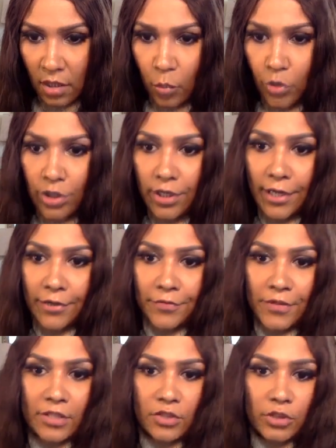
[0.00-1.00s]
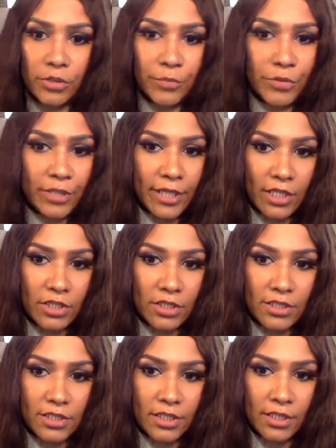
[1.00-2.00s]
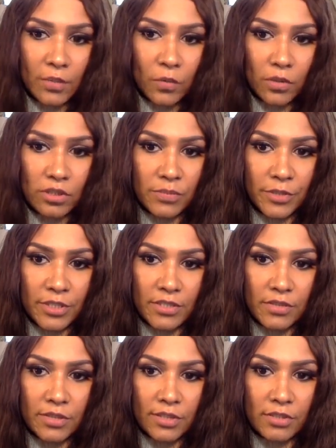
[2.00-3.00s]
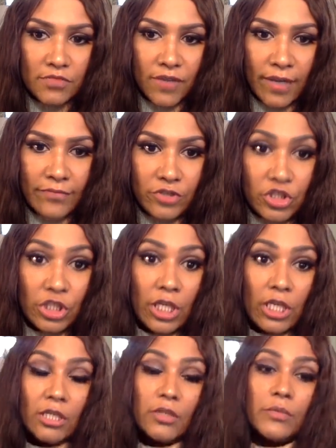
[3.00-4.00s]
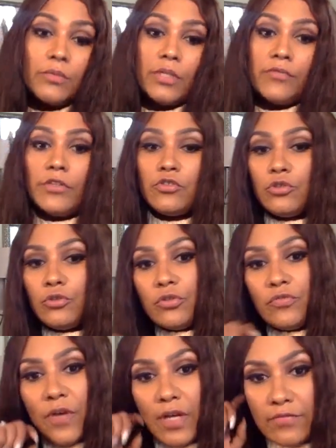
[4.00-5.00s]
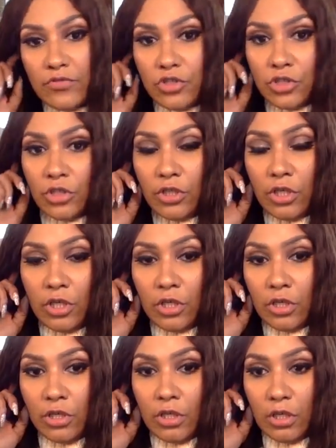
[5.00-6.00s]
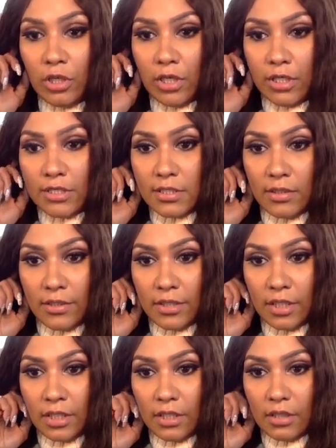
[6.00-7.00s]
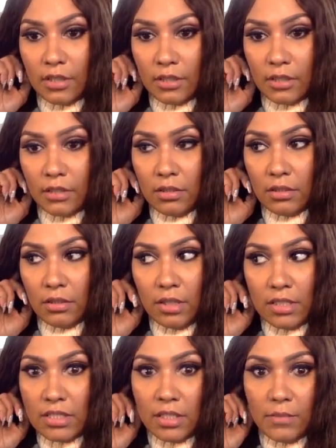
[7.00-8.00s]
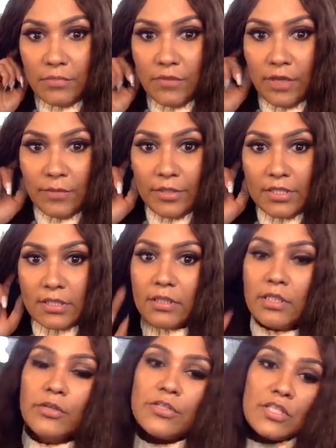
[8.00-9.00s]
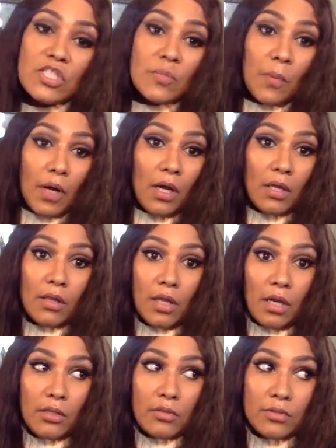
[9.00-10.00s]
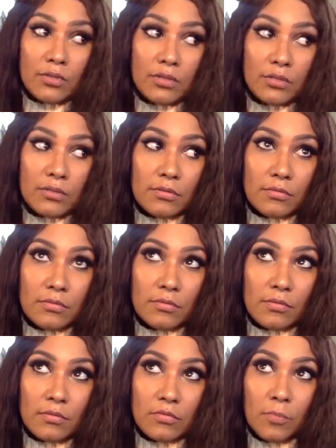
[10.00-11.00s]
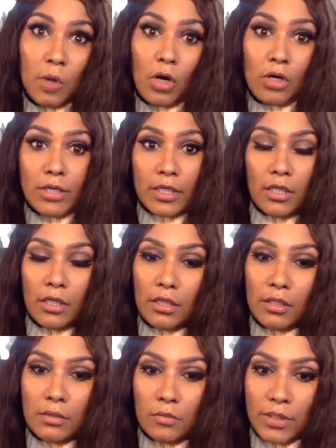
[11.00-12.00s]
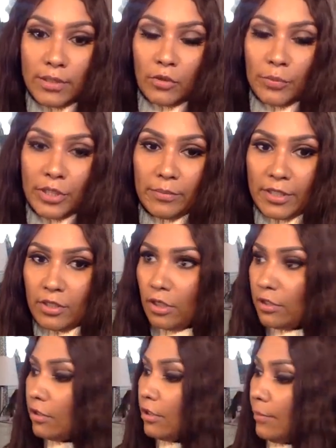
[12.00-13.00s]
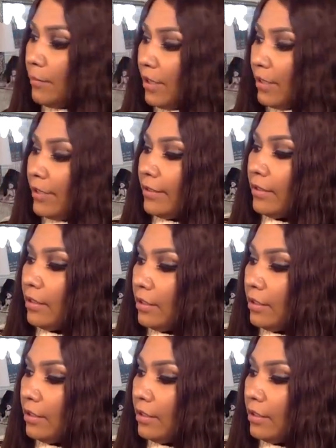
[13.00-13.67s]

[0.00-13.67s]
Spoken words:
Well, I don't think communication is going to get worse because there's 5G now. They've introduced 5G. And so I think it's going to be fine because there is a spot that I used to park in when I go pick up my daughter, and my